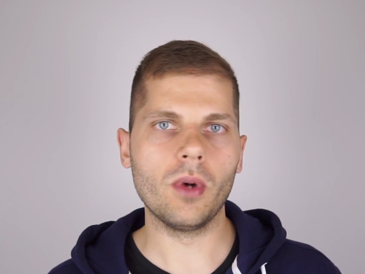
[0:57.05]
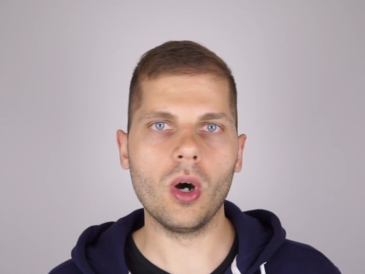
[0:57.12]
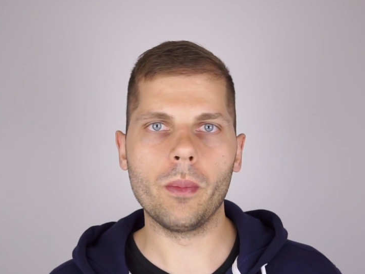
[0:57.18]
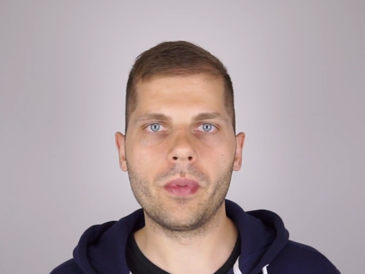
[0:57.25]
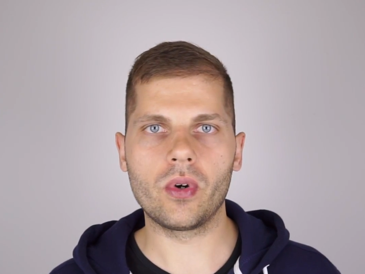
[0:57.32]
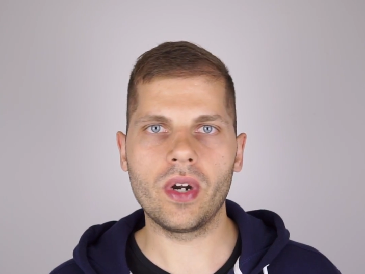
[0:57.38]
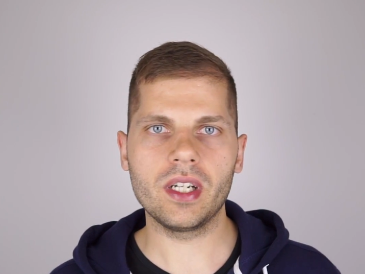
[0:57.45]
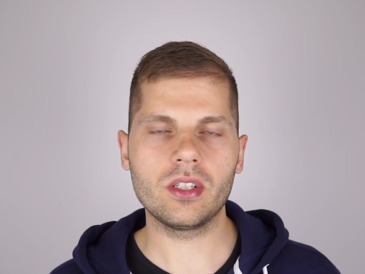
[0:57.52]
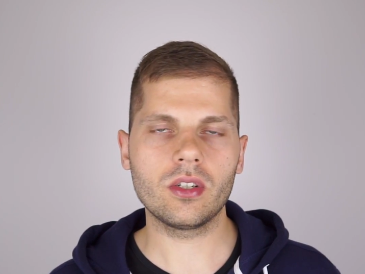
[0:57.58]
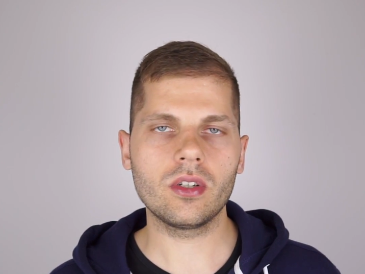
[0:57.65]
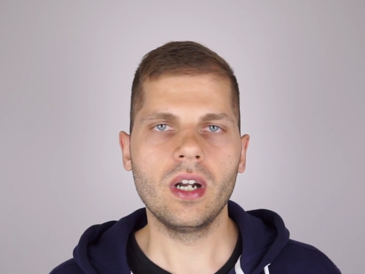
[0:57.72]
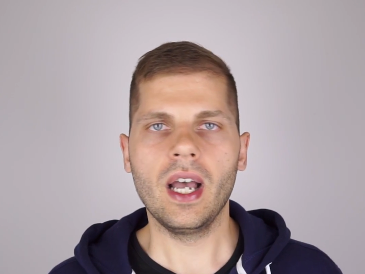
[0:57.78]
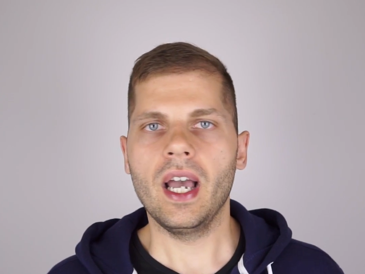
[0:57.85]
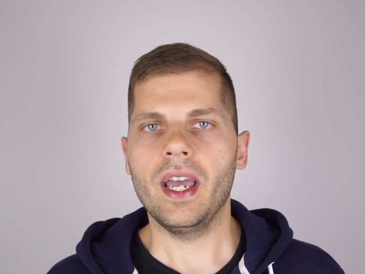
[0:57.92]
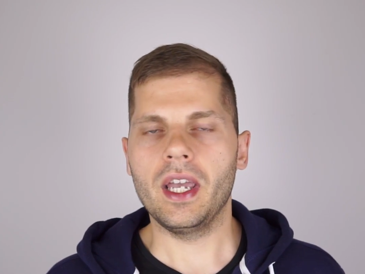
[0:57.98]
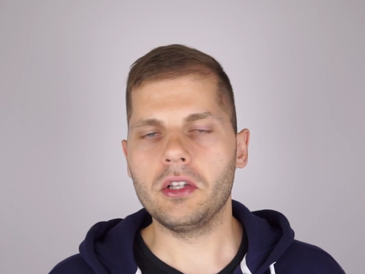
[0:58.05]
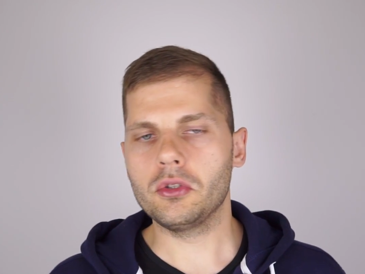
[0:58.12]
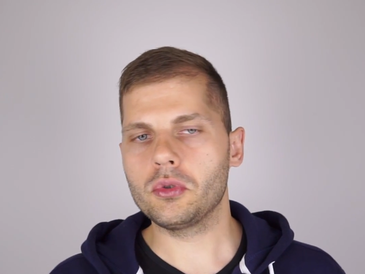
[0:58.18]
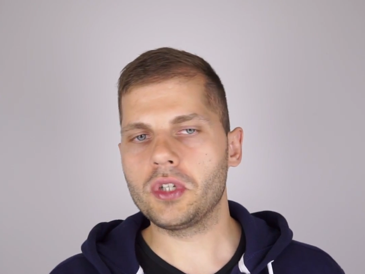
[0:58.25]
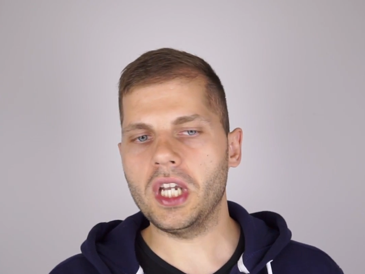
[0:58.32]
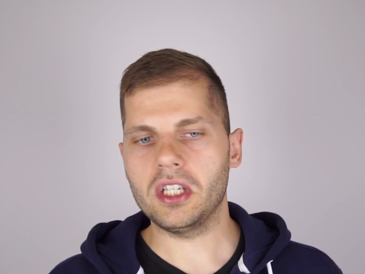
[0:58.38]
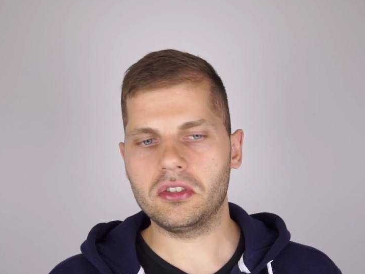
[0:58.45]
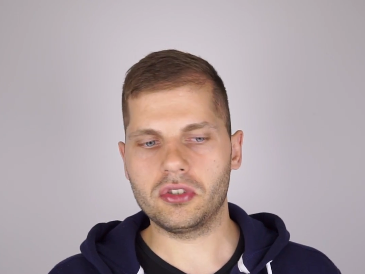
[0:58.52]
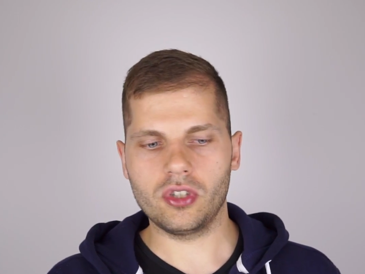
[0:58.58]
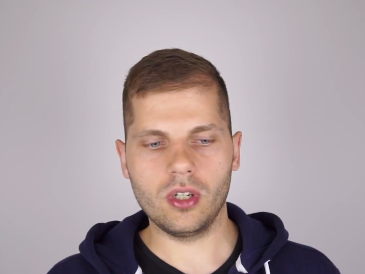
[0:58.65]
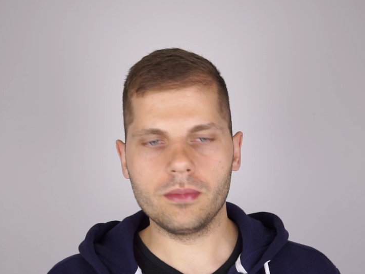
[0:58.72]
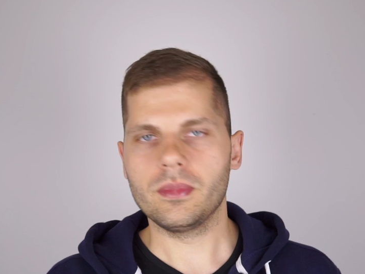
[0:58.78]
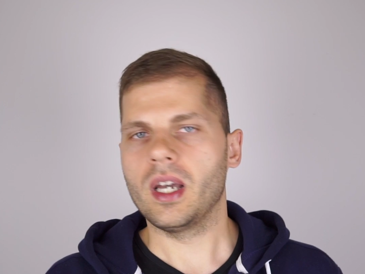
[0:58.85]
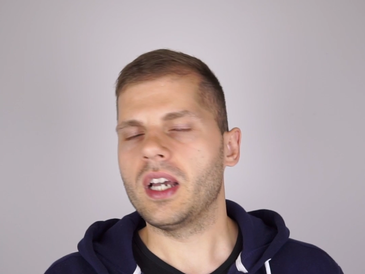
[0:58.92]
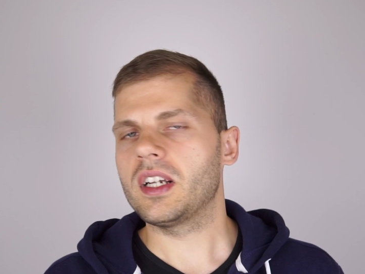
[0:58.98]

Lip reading: operator and you get some